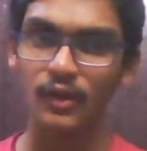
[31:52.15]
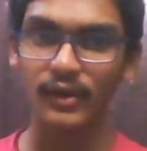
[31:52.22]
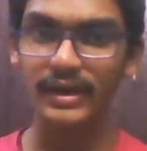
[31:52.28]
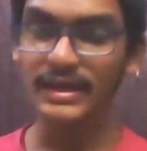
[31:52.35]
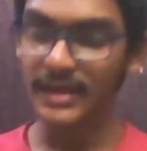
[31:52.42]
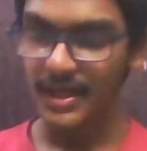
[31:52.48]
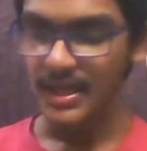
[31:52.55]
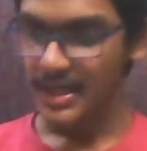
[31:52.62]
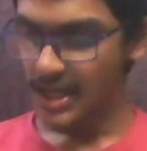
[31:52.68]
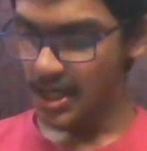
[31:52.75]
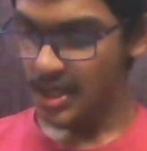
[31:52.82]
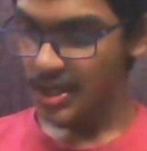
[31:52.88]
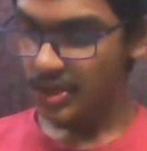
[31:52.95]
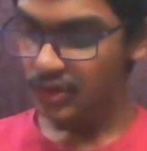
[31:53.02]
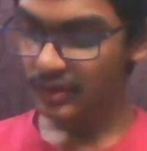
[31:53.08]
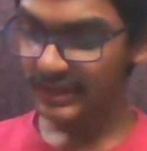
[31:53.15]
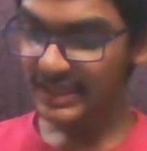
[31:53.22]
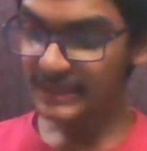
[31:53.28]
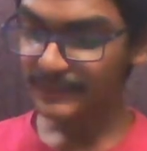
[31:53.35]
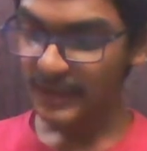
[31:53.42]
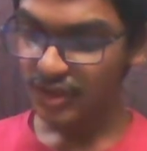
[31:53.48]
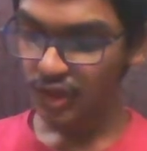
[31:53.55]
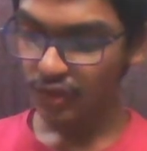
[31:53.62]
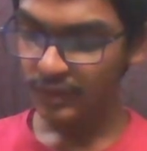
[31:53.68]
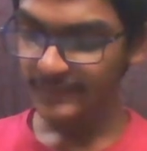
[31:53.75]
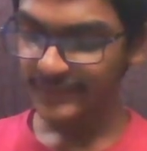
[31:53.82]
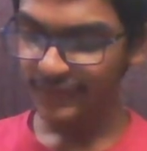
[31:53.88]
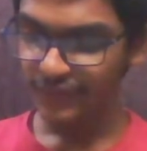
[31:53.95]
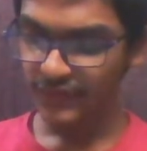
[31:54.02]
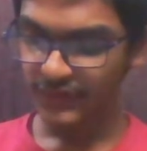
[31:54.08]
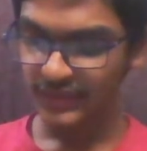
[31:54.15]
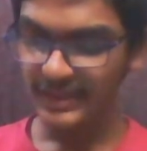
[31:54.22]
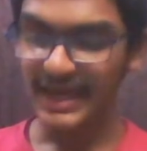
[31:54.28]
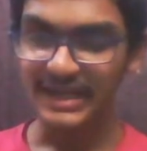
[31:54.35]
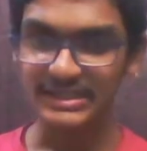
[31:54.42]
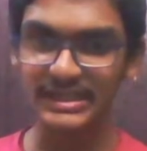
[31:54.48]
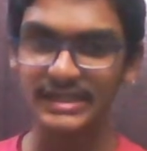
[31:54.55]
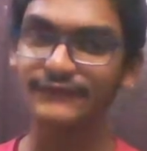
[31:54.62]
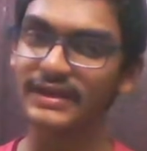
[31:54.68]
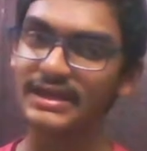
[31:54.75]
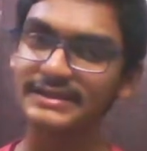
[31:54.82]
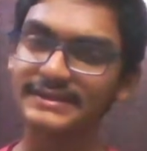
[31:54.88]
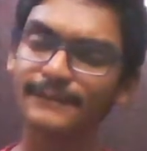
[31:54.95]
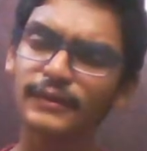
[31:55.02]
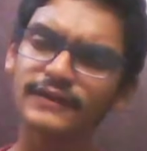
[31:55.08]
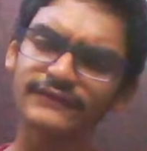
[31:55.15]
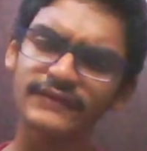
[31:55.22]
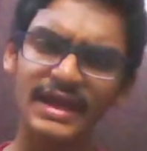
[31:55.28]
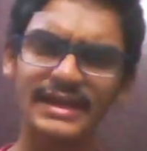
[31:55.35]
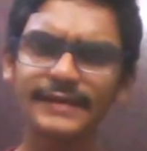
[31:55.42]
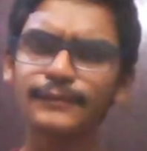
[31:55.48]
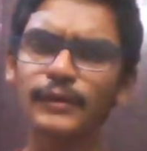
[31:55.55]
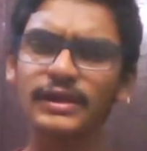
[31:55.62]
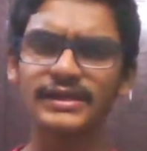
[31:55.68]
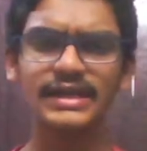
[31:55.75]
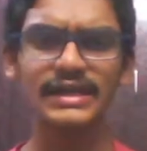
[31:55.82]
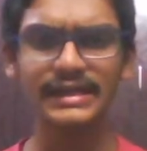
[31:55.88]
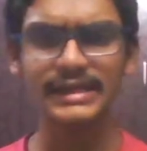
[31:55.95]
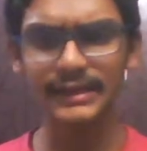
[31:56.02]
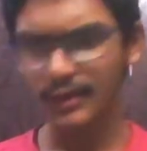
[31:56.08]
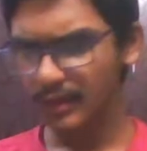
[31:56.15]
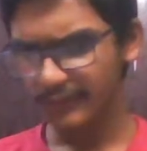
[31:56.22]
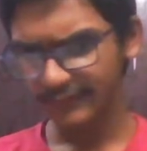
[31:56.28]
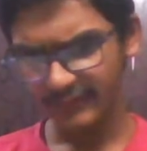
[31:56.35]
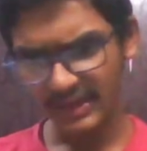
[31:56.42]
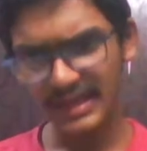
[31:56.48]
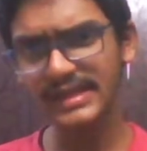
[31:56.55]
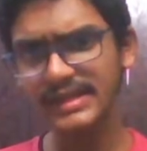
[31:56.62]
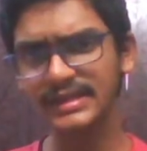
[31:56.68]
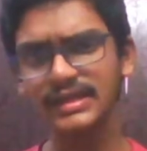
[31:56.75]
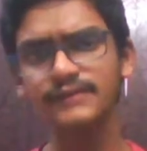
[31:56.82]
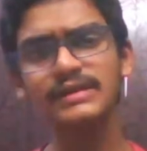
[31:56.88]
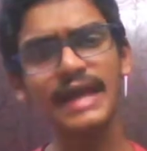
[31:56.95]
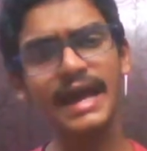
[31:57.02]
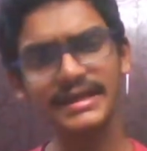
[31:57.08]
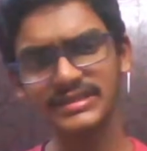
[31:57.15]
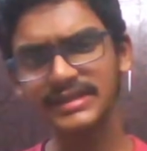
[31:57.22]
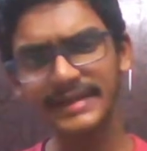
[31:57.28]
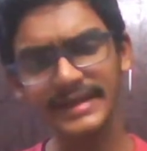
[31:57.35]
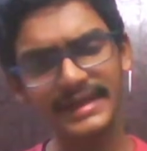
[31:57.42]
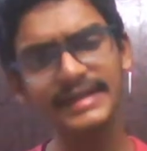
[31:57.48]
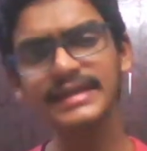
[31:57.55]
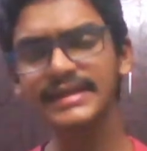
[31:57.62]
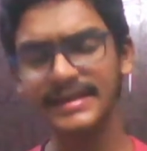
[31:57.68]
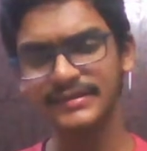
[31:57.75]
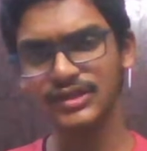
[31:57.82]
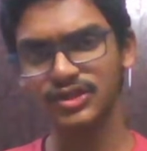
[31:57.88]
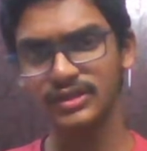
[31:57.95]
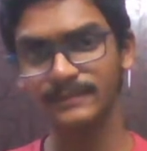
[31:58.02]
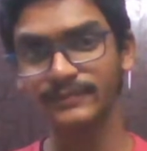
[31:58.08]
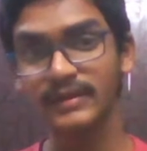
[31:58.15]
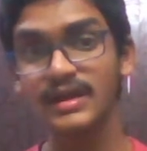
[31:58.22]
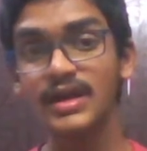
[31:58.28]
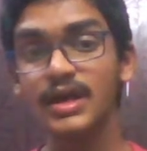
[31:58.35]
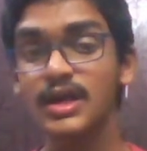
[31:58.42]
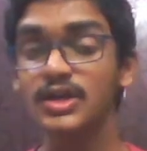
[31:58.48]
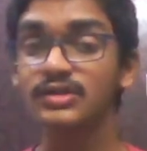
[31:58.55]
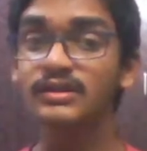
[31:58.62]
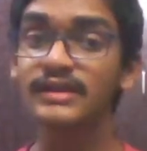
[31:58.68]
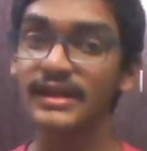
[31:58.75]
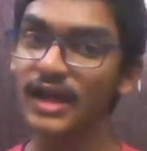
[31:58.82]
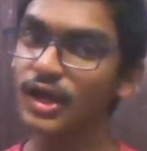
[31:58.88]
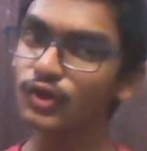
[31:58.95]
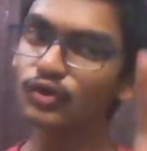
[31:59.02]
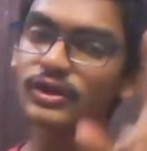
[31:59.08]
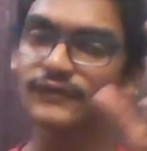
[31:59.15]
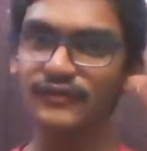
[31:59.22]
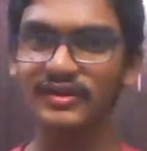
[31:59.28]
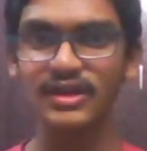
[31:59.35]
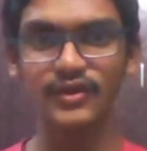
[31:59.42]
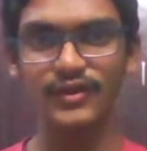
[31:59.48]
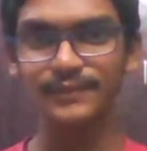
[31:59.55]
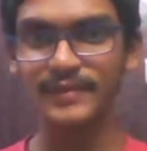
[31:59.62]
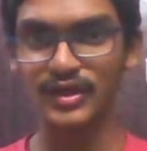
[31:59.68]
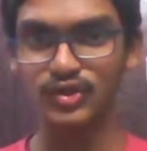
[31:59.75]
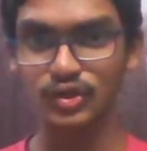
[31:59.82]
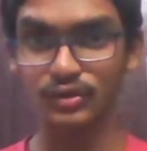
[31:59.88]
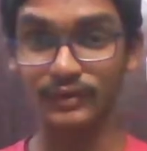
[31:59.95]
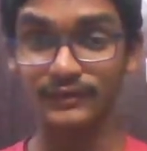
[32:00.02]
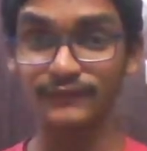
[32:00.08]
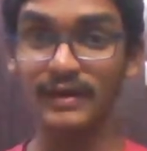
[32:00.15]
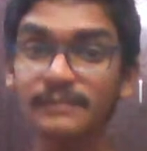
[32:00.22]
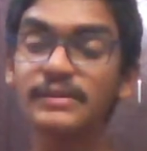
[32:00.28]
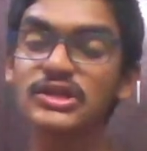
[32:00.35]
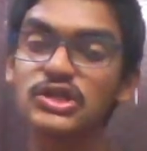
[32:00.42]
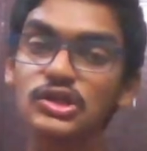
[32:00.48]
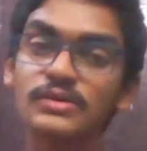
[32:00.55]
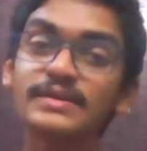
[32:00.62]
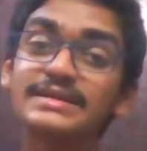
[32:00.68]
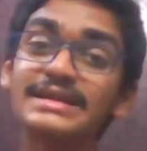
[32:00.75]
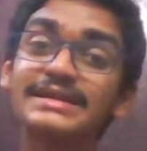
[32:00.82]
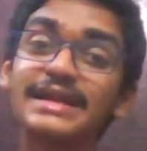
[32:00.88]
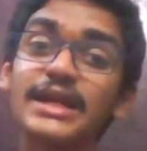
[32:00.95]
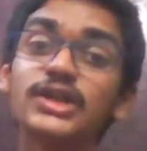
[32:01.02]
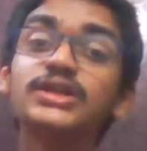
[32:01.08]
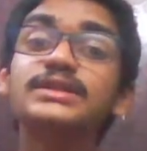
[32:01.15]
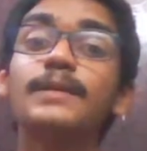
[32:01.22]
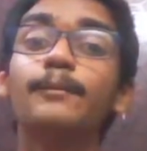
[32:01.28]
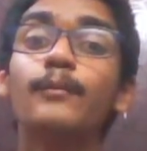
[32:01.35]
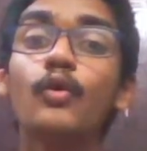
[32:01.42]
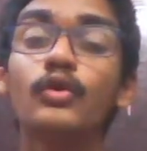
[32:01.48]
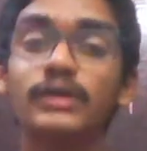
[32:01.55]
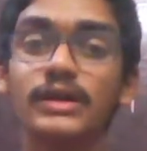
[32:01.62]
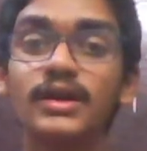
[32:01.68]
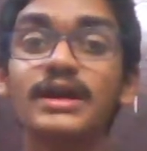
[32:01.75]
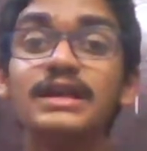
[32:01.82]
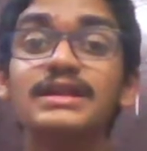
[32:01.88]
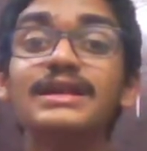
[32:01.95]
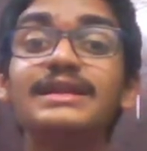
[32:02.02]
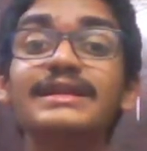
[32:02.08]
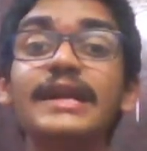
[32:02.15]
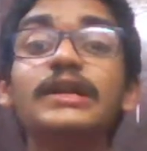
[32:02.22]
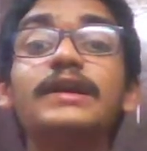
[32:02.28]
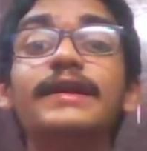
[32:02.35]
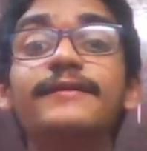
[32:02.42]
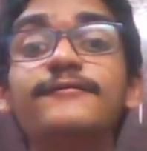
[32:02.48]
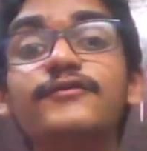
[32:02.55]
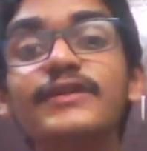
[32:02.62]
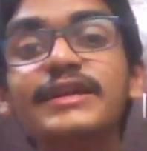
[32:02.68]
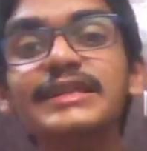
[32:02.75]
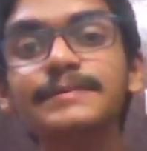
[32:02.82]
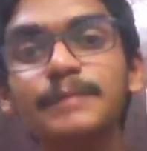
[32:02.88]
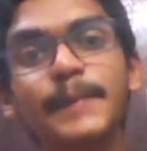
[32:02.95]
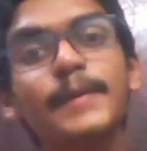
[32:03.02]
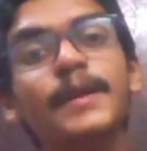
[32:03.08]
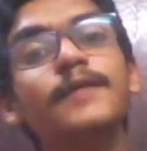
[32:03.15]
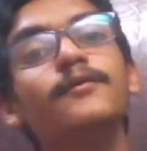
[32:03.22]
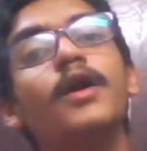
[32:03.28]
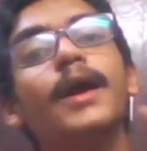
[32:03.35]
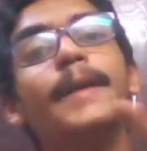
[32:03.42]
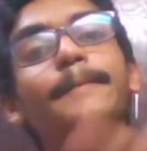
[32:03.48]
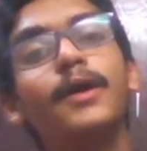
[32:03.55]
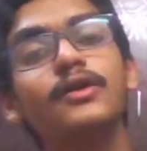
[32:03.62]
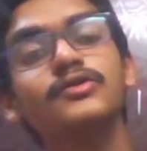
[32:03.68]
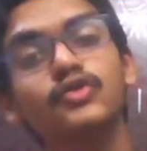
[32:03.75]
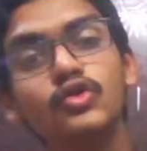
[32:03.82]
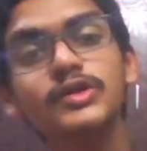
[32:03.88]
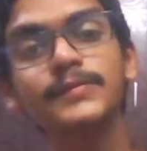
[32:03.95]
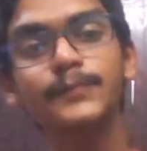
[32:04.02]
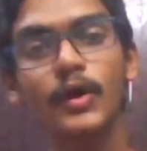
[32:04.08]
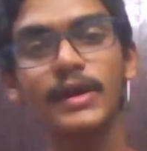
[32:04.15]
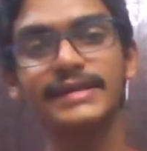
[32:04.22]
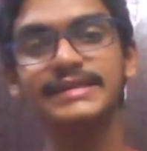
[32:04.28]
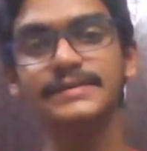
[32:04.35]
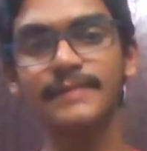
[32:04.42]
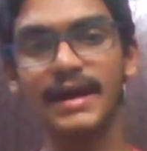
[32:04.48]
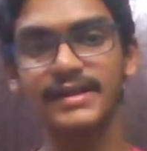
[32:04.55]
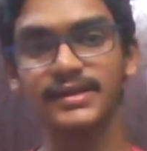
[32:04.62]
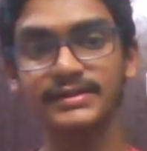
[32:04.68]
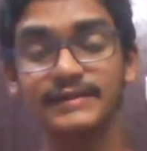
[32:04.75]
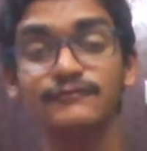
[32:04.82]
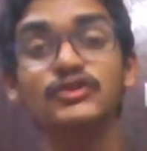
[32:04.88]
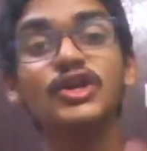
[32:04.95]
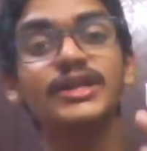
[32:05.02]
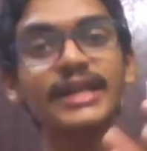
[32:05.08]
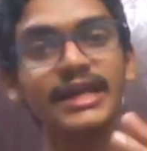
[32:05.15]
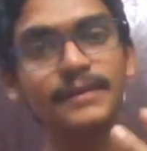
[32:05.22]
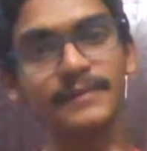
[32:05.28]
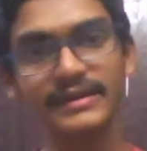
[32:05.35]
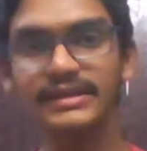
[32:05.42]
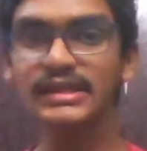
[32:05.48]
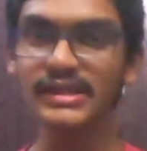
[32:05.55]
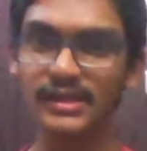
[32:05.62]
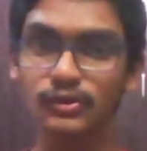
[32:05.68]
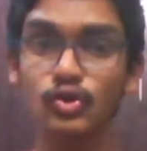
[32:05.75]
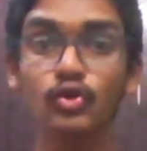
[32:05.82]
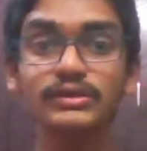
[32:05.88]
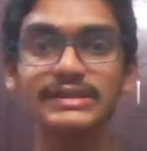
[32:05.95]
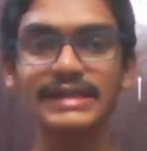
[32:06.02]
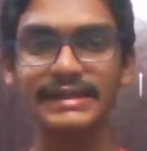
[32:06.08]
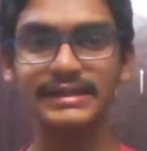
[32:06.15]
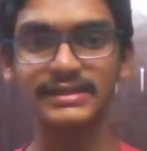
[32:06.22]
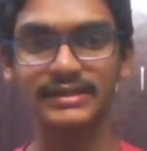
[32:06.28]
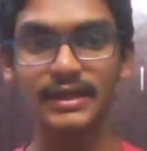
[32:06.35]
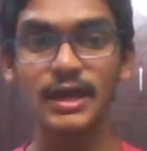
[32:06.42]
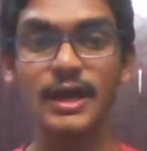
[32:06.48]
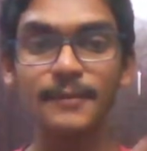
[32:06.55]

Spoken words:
Okay. So these pressure groups, if you see actually, for example, if any political leader or anything will actually take any decision, there are two different kind of pressure groups. pressure group will try to support, they'll try to influence people about those policy matters which are taken by those leaders.